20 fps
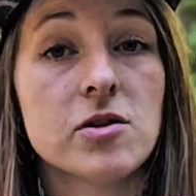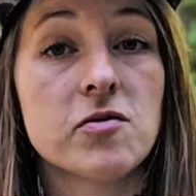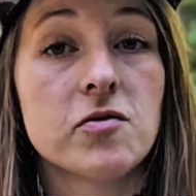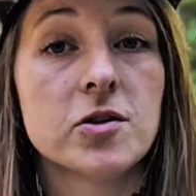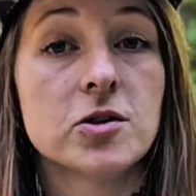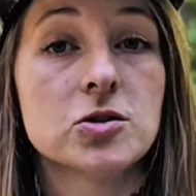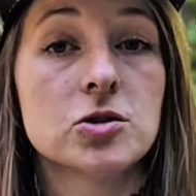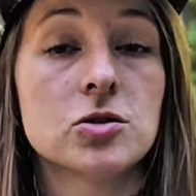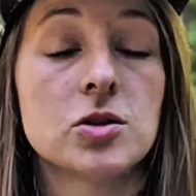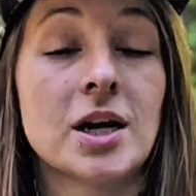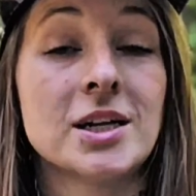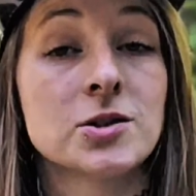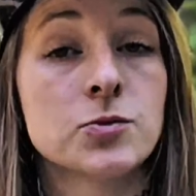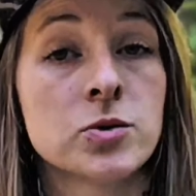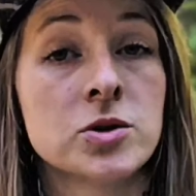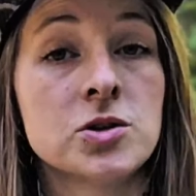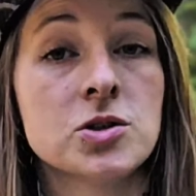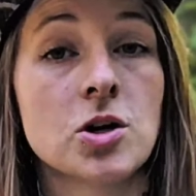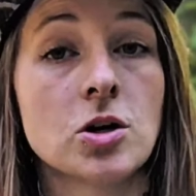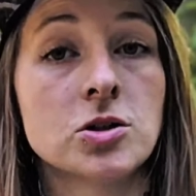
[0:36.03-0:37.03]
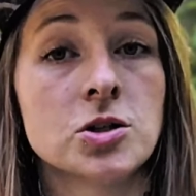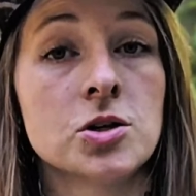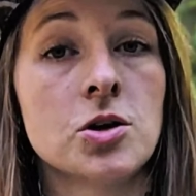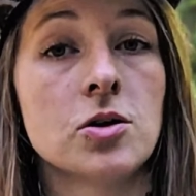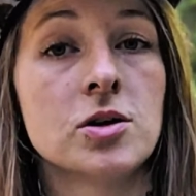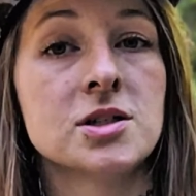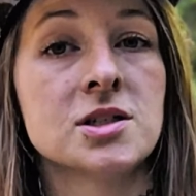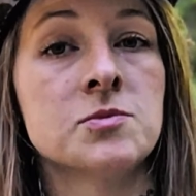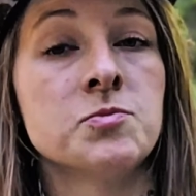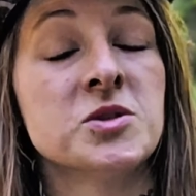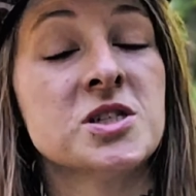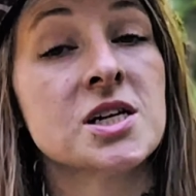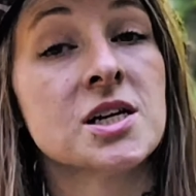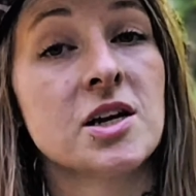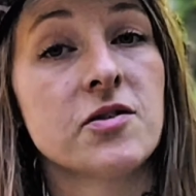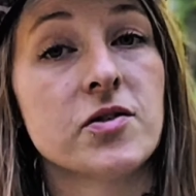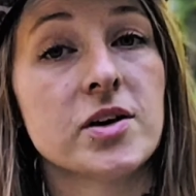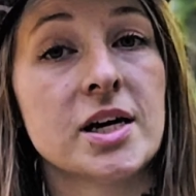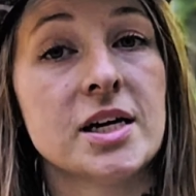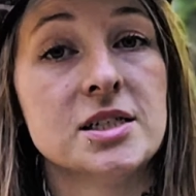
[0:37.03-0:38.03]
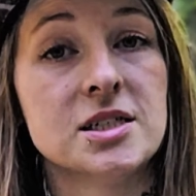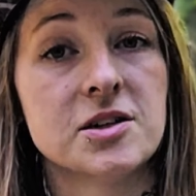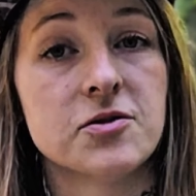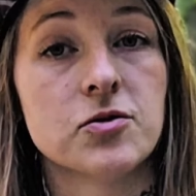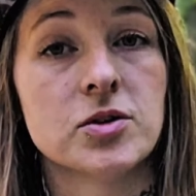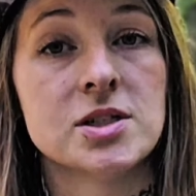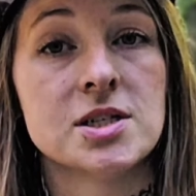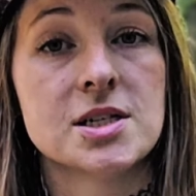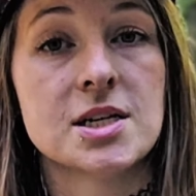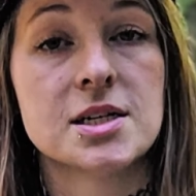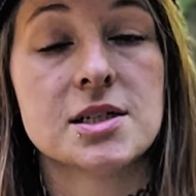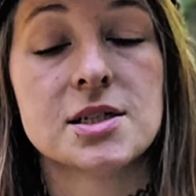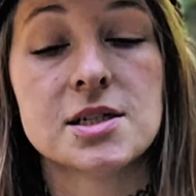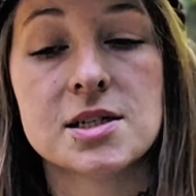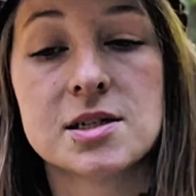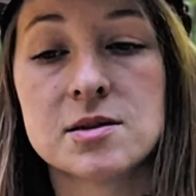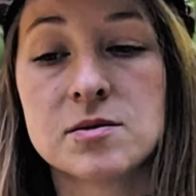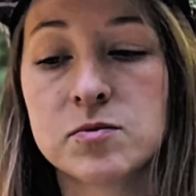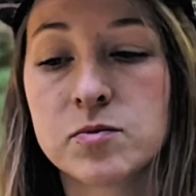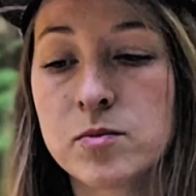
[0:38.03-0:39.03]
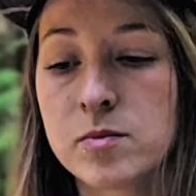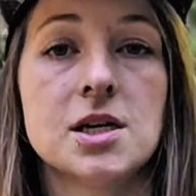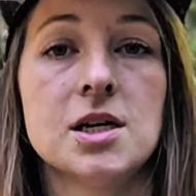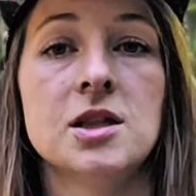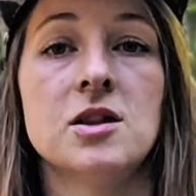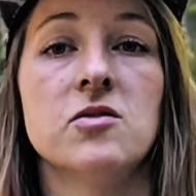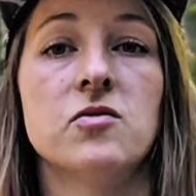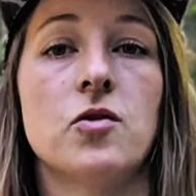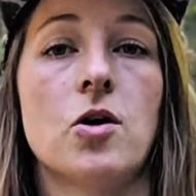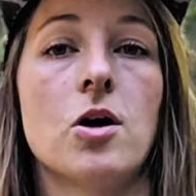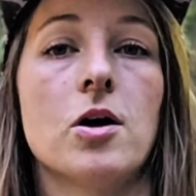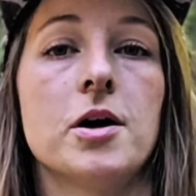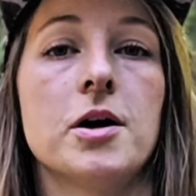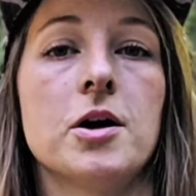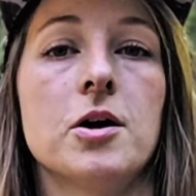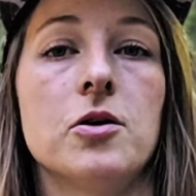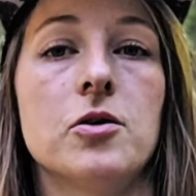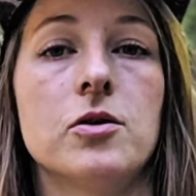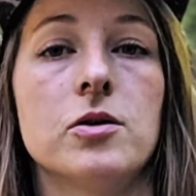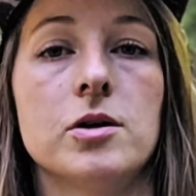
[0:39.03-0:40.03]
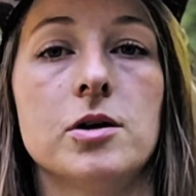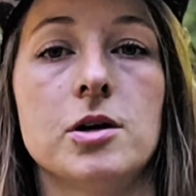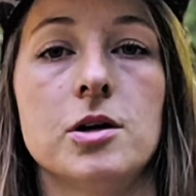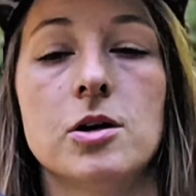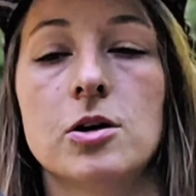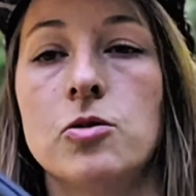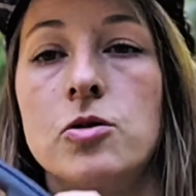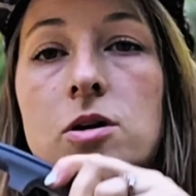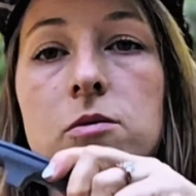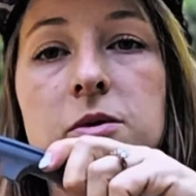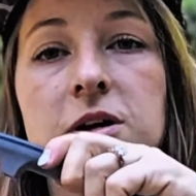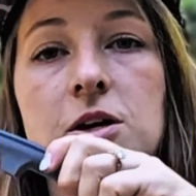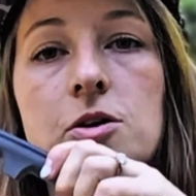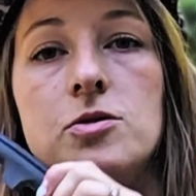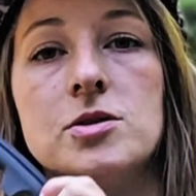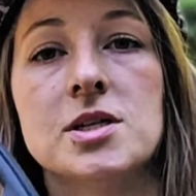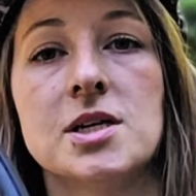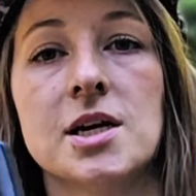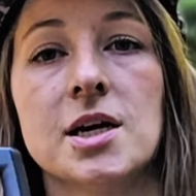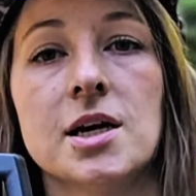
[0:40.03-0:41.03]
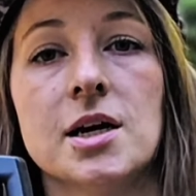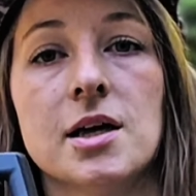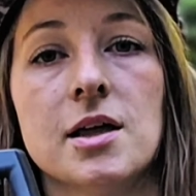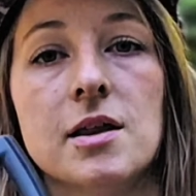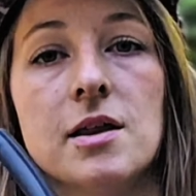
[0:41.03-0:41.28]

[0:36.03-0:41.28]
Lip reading: filter, that's when you start to notice some significant differences. In the Vario, you're going to be using